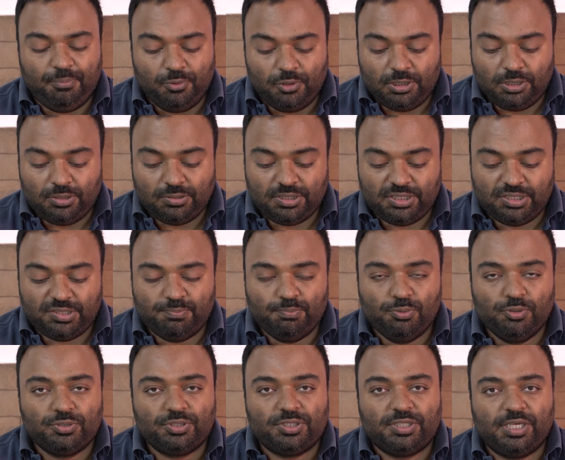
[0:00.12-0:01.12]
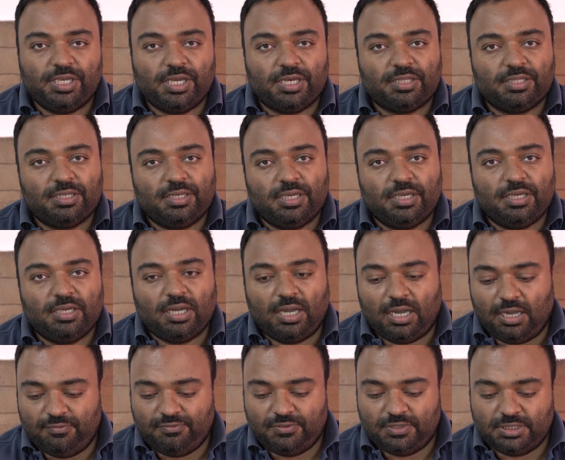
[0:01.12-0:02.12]
pulled out these books the other day
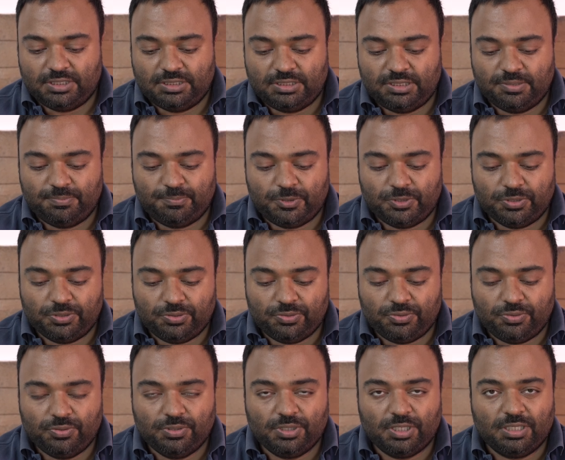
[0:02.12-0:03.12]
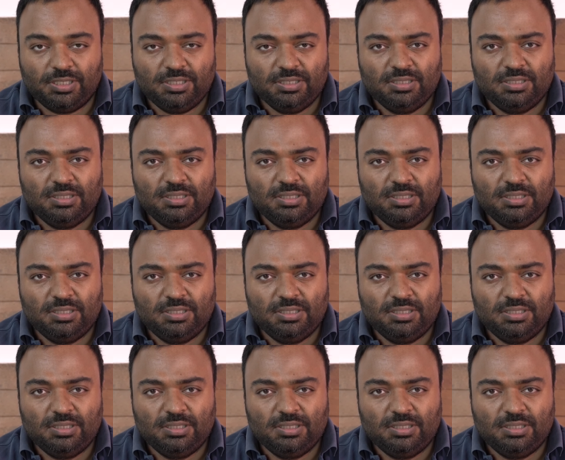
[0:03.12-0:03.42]
after a trip to the Kruger